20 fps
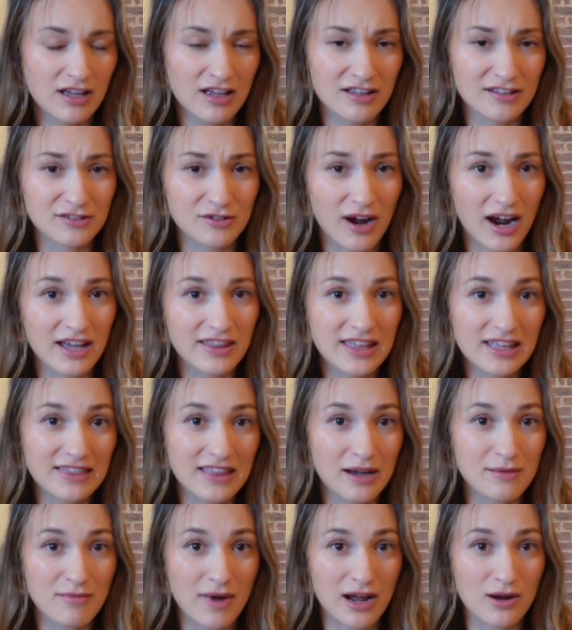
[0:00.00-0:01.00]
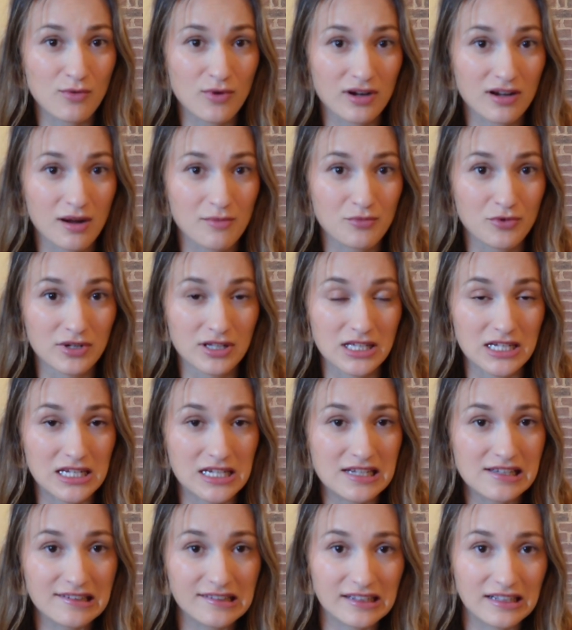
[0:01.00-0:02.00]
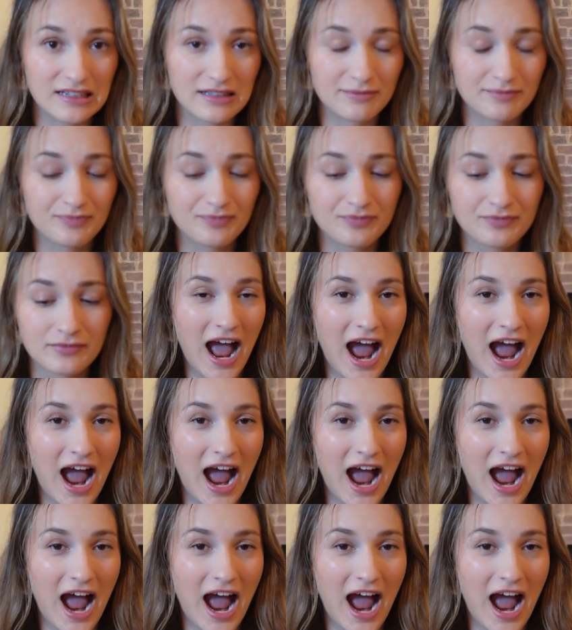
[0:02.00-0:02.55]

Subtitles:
So I think that might work up really easy.